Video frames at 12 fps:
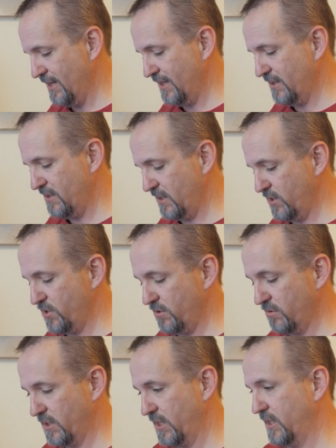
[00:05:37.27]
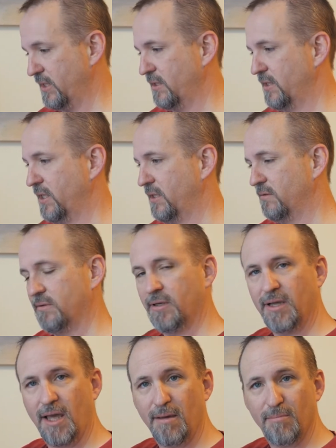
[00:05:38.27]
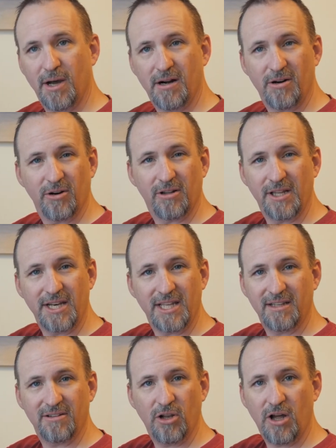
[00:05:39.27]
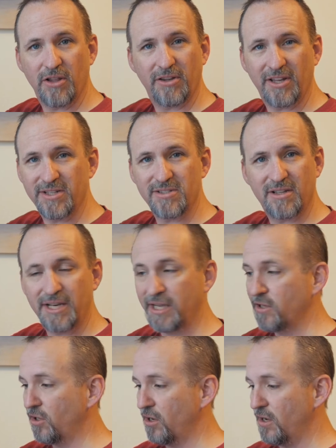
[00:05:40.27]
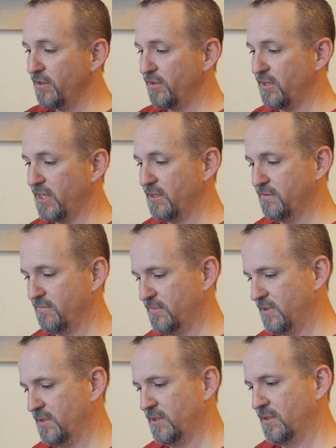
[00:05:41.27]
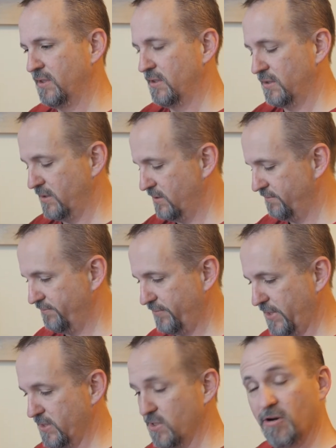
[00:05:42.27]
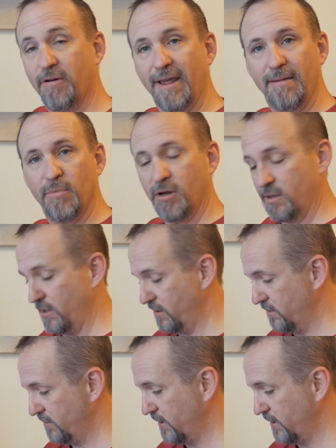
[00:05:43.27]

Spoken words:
They send you a monitor cleaning cloth, lens cleaning cloth that has their name on it.